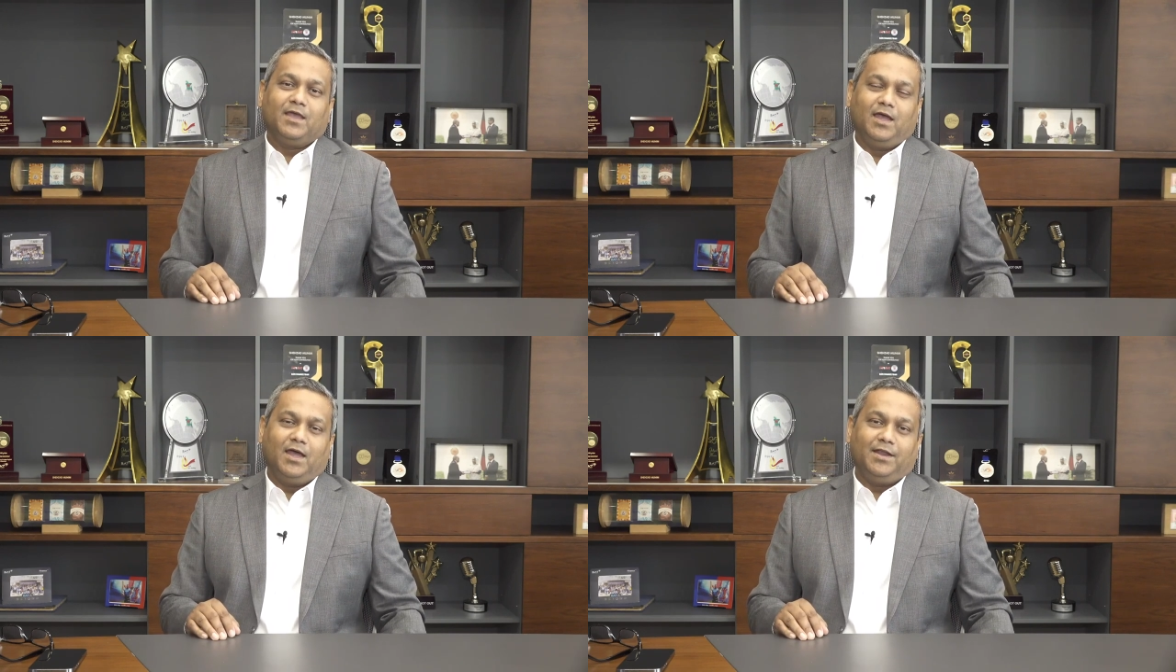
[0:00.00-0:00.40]

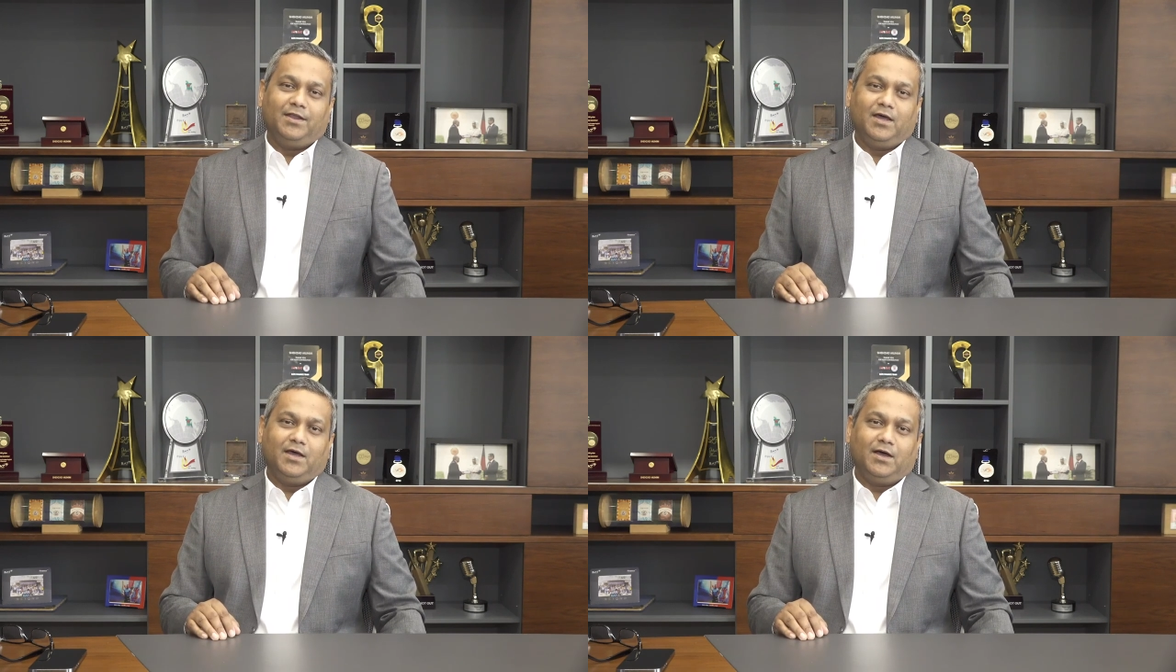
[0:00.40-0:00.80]
and
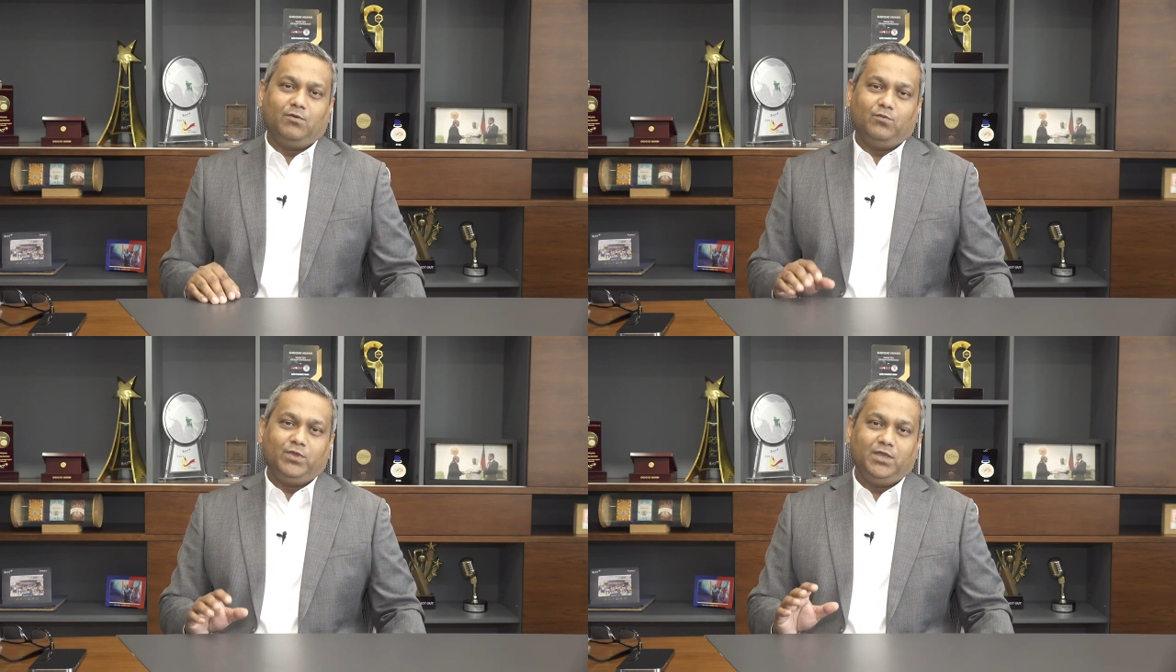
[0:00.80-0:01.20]

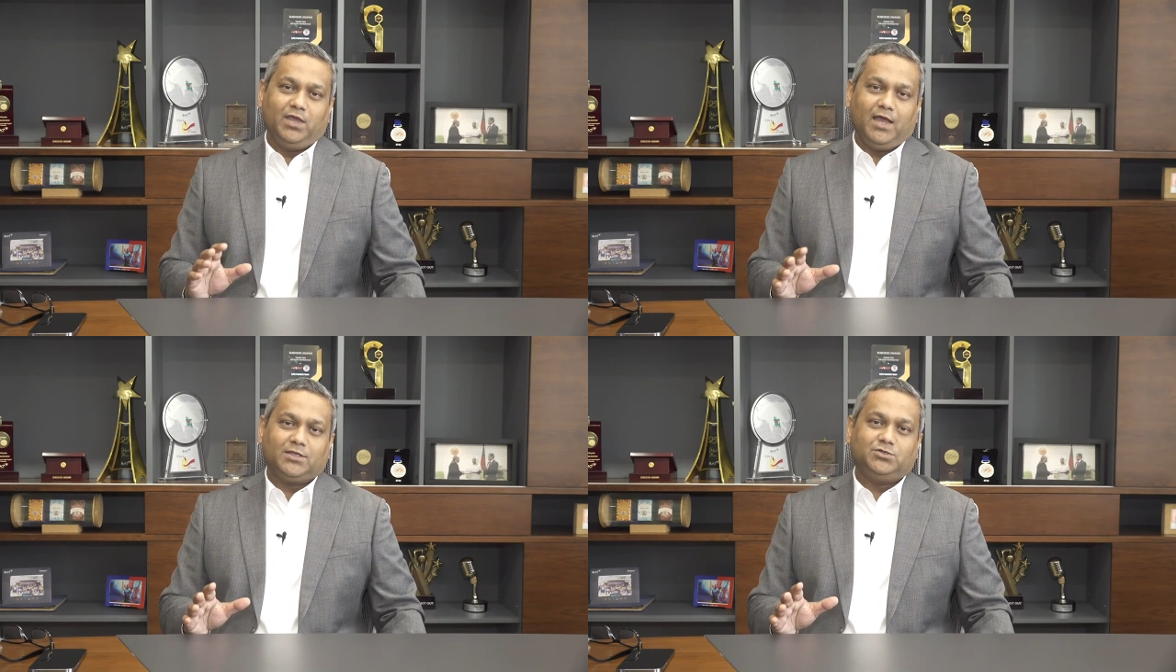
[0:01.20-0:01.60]
we
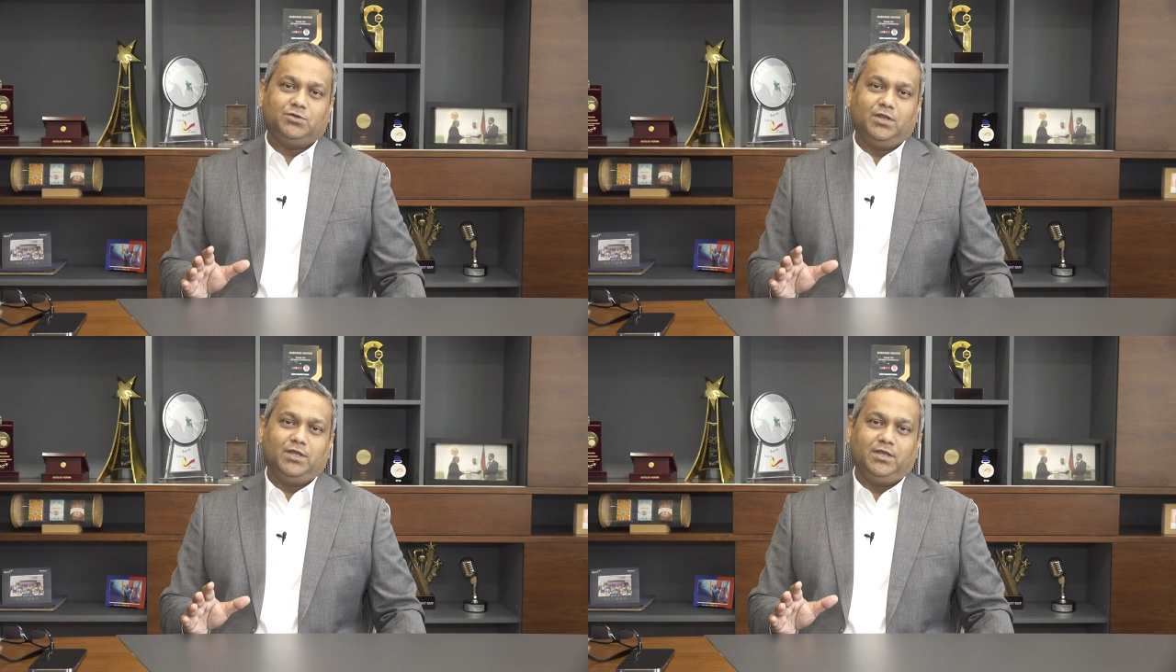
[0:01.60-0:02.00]

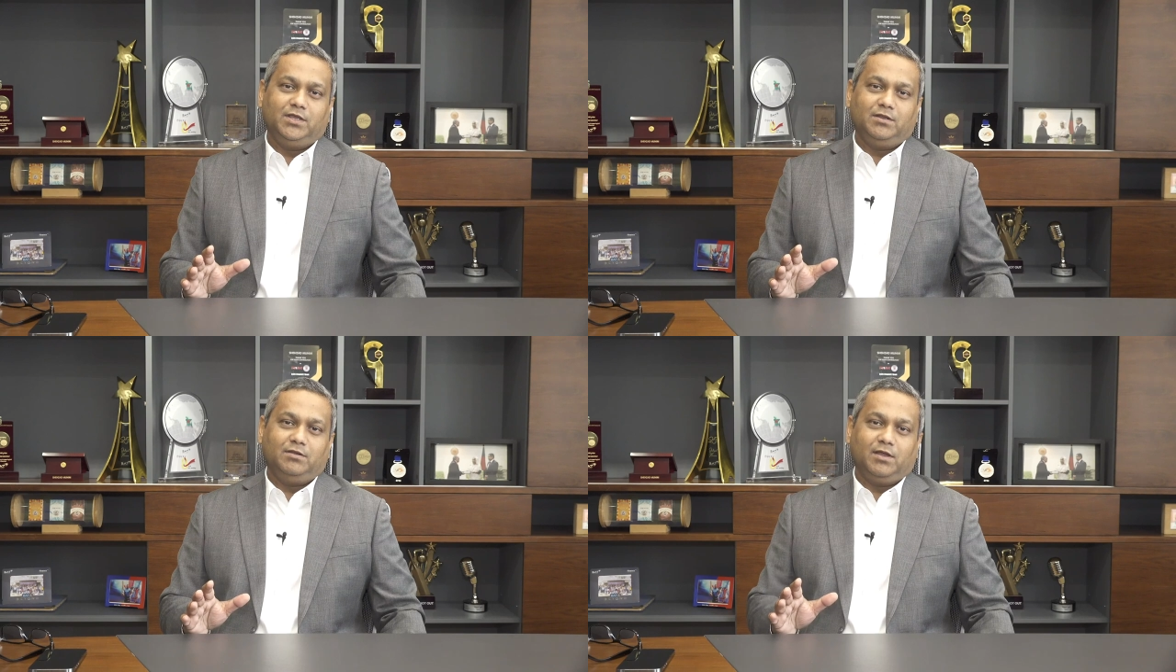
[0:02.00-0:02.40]
actually